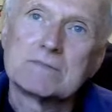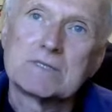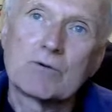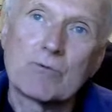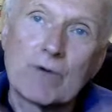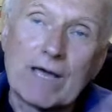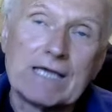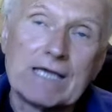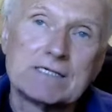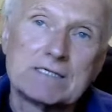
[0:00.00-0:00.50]

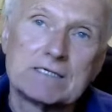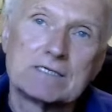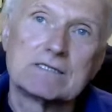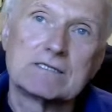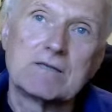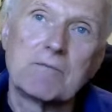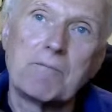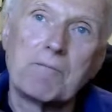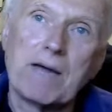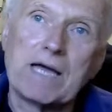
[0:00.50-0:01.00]
raising
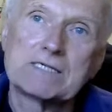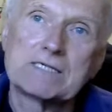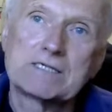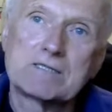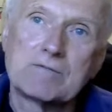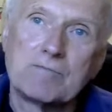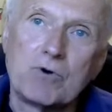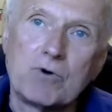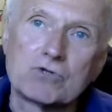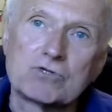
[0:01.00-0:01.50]
the
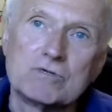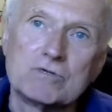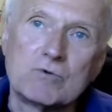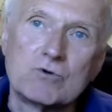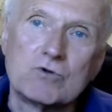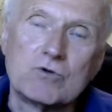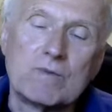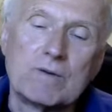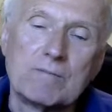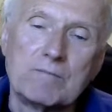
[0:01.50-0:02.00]
best possible
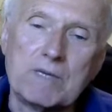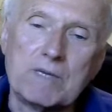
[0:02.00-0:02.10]
human